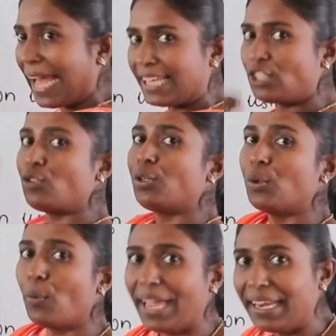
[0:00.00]
has to
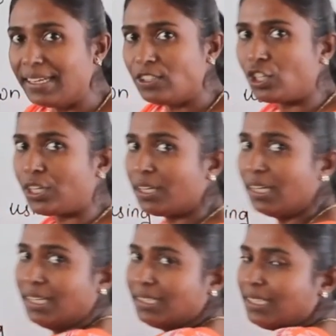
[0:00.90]
give energy,
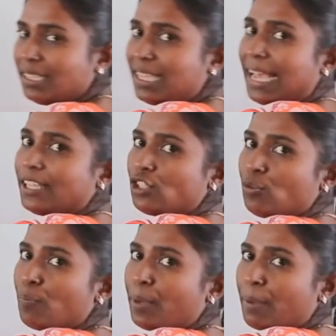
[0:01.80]
this has
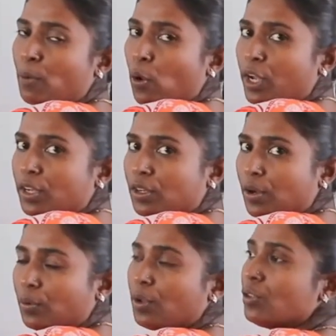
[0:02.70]
to be broken
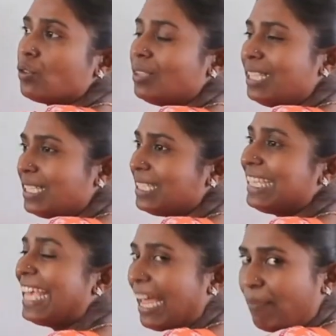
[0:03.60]
down. So
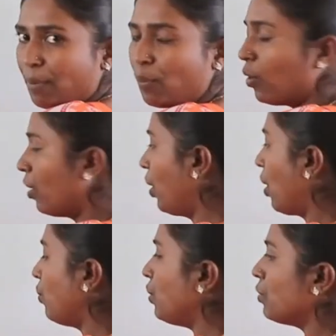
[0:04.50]
this can be broken
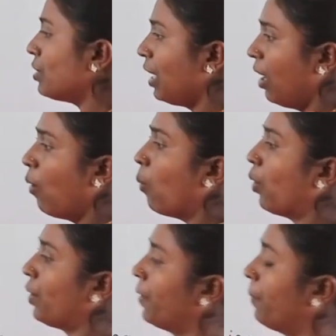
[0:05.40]
down using
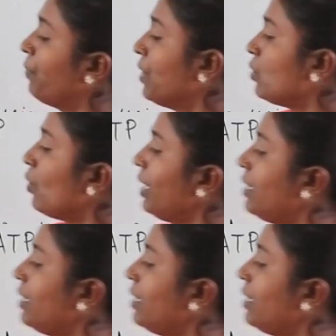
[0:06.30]
water. So in